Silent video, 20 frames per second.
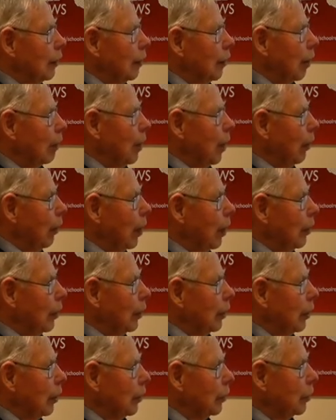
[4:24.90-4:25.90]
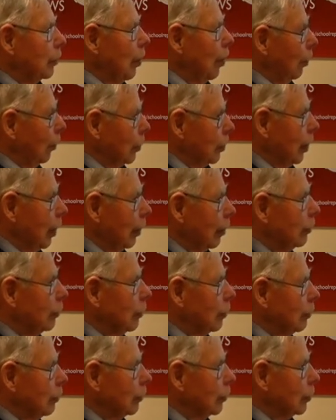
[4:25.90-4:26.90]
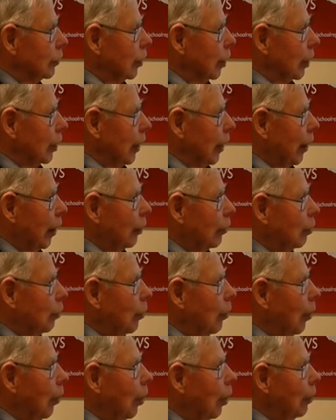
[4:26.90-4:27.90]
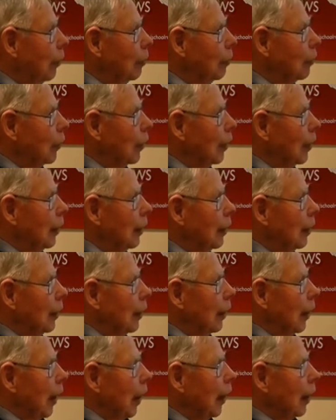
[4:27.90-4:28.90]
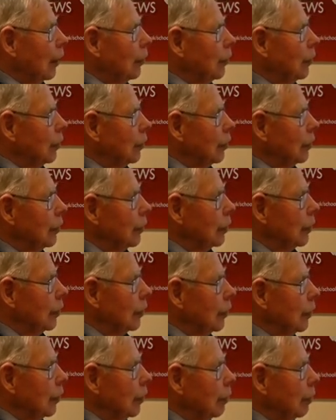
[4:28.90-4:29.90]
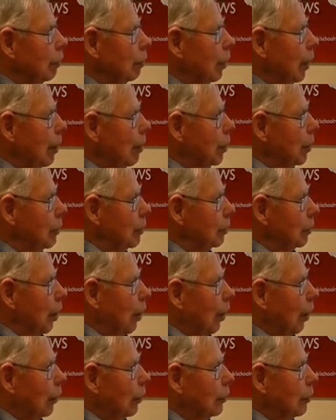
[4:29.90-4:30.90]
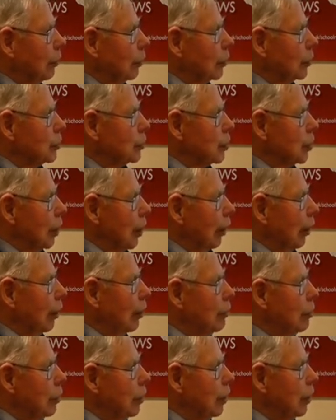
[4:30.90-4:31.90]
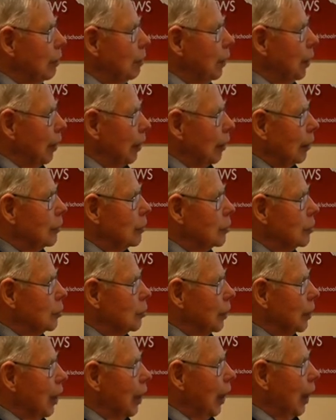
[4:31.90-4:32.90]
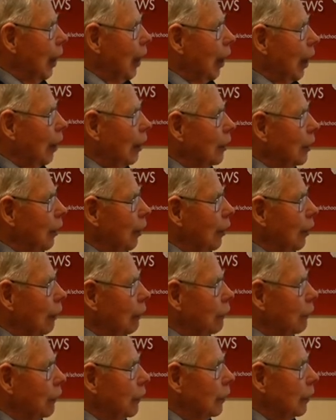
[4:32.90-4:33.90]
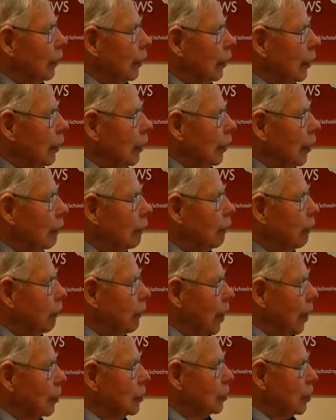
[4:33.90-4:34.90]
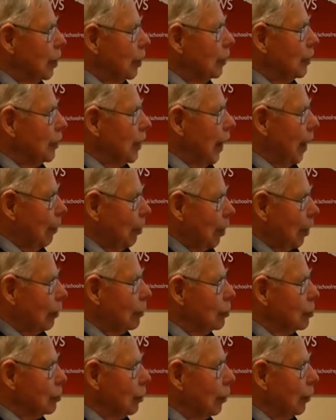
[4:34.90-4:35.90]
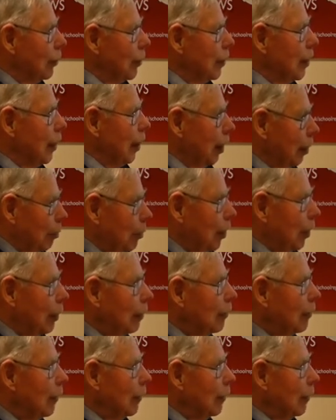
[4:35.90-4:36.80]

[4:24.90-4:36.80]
America had not yet declared war, and Bomber Command was the only means we had of inflicting damage on the enemy.